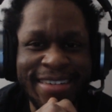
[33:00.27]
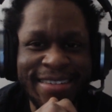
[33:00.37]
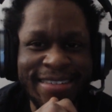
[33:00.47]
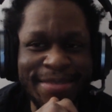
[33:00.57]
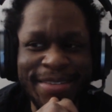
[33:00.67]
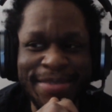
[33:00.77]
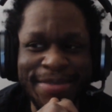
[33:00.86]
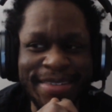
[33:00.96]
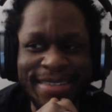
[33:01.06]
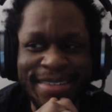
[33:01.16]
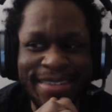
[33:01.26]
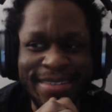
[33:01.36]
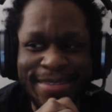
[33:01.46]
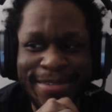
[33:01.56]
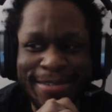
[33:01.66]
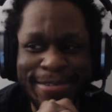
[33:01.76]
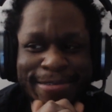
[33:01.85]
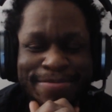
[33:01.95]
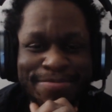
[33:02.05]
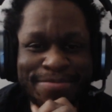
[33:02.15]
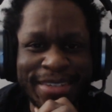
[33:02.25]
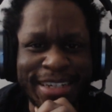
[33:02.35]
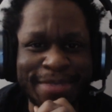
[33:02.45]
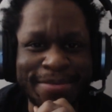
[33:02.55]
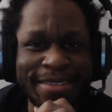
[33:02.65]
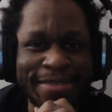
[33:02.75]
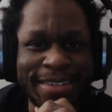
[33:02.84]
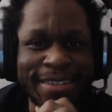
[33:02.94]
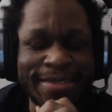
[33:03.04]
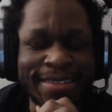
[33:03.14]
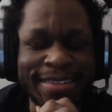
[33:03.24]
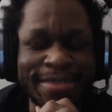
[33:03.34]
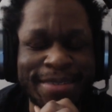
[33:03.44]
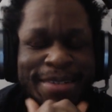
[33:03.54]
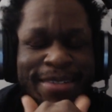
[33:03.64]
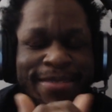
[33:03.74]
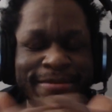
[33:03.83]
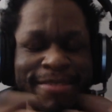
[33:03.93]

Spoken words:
some of them are just like so the games as far as I mean when